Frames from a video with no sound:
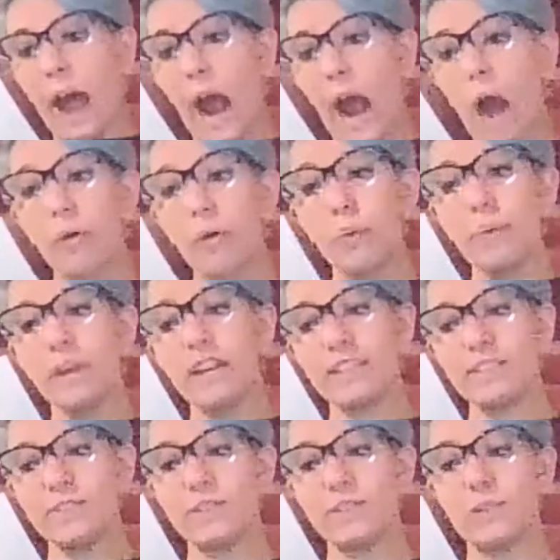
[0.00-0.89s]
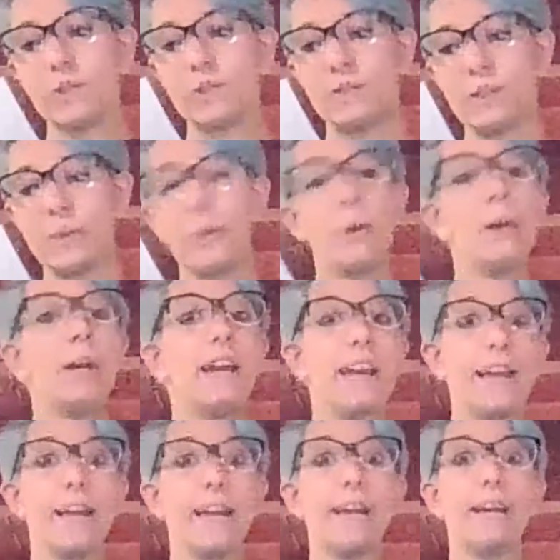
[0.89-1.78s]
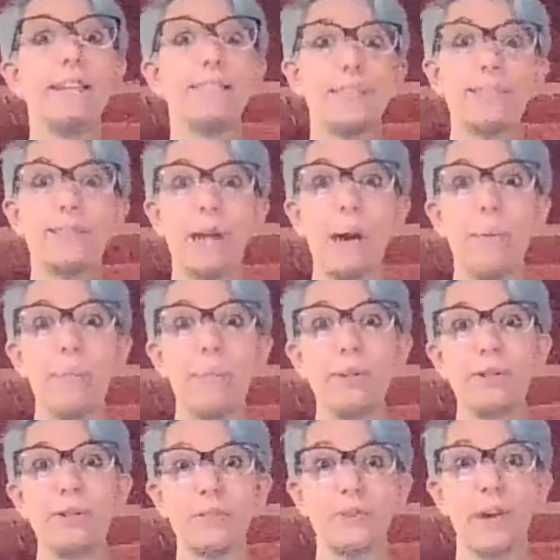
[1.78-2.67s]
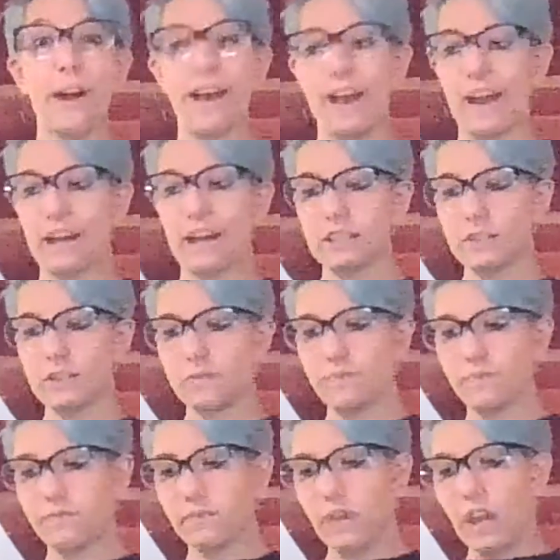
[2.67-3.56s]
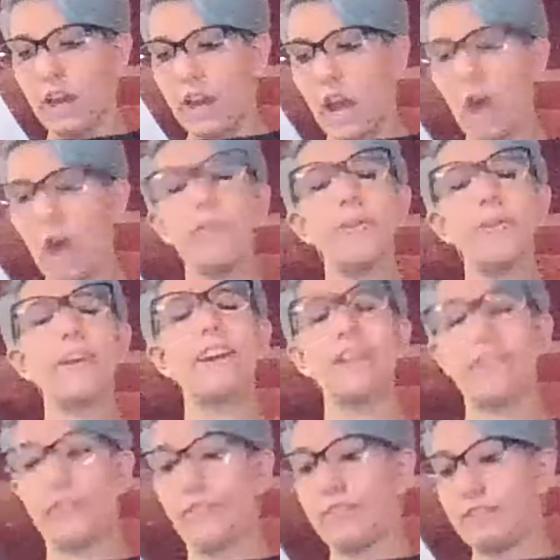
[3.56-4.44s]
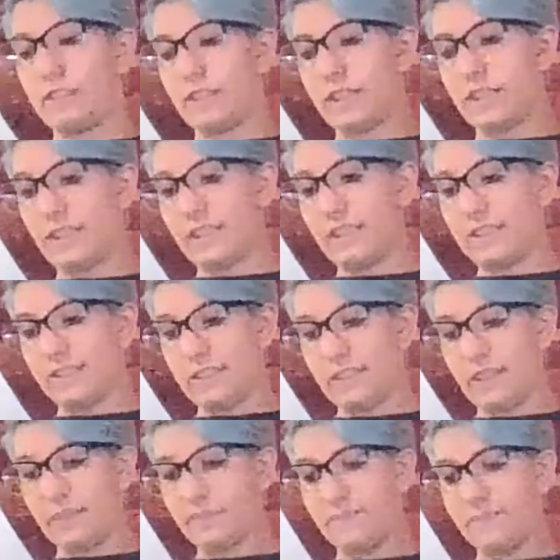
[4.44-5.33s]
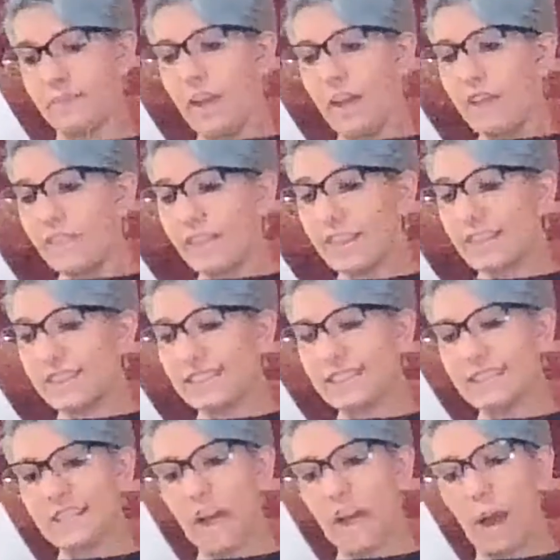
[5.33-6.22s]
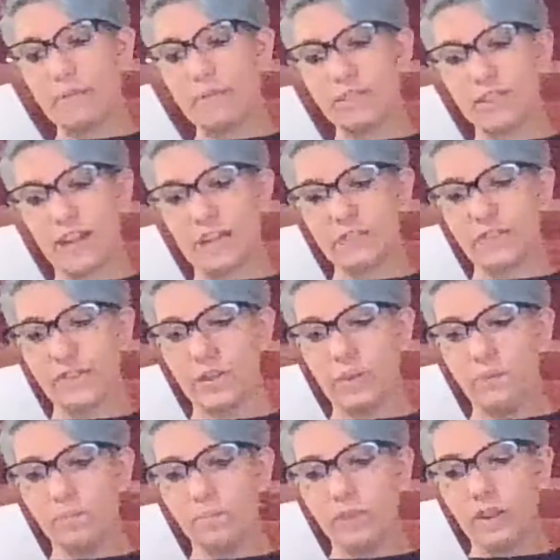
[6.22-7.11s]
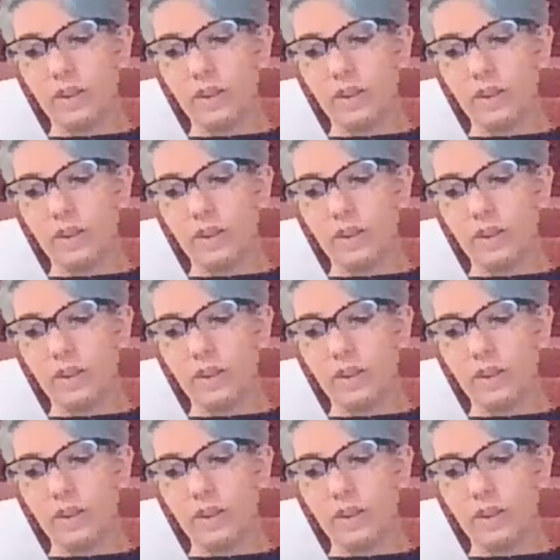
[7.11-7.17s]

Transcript: I will be introducing you to Tumblr trash. If you get offended easily, then this is the type of trash for you.